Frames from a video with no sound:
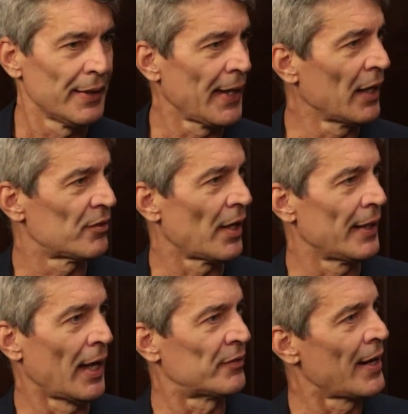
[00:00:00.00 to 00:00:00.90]
that's,
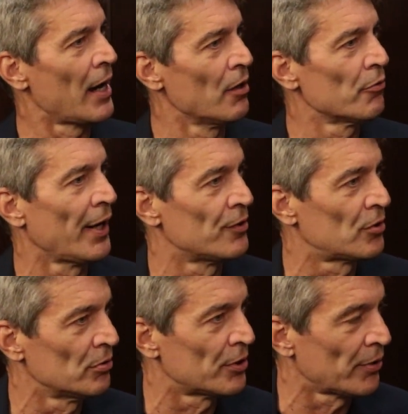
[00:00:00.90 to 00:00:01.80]
that's an
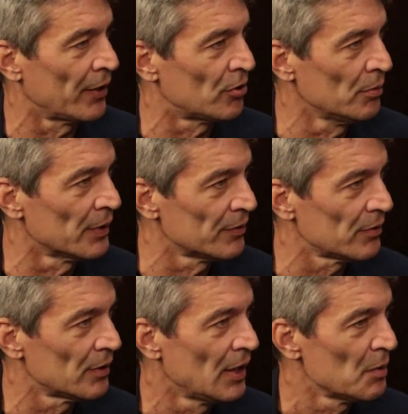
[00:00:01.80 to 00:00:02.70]
outrage to a
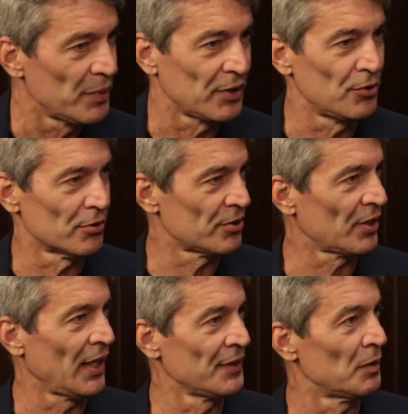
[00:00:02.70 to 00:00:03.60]
transhumanist because you're
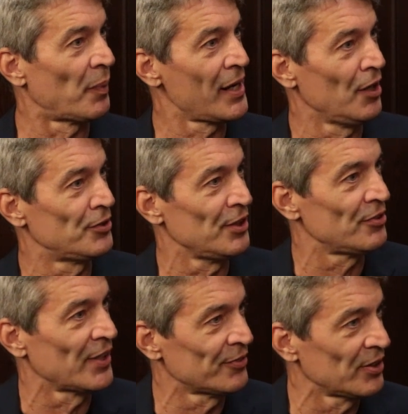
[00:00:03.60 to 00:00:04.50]
saying that biology
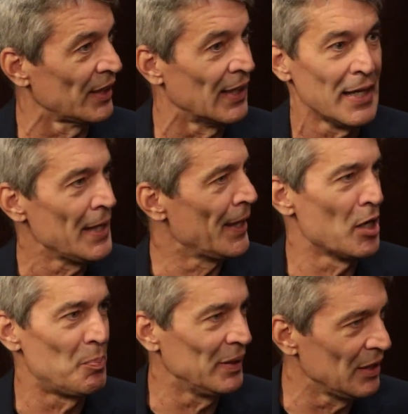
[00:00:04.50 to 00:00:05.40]
is destiny. They
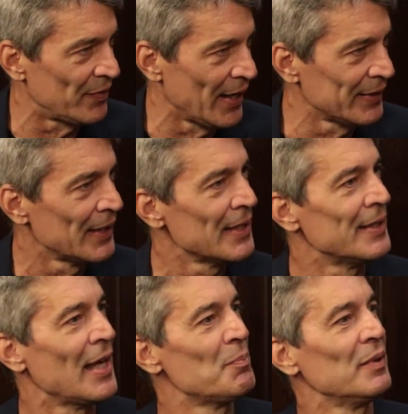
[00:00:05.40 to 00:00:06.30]
don't believe that.
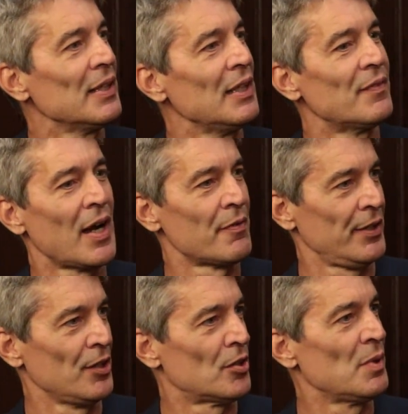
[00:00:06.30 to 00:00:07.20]
They believe
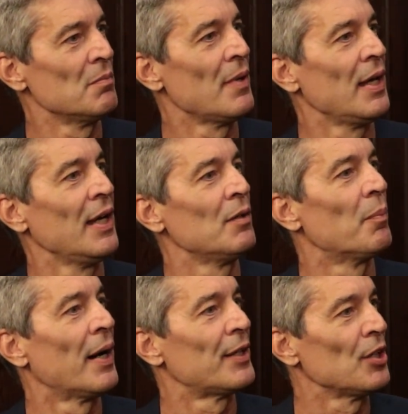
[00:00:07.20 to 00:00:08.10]
everything should be made
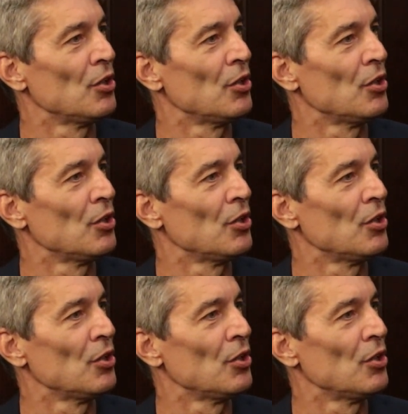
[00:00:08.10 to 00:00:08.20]
by the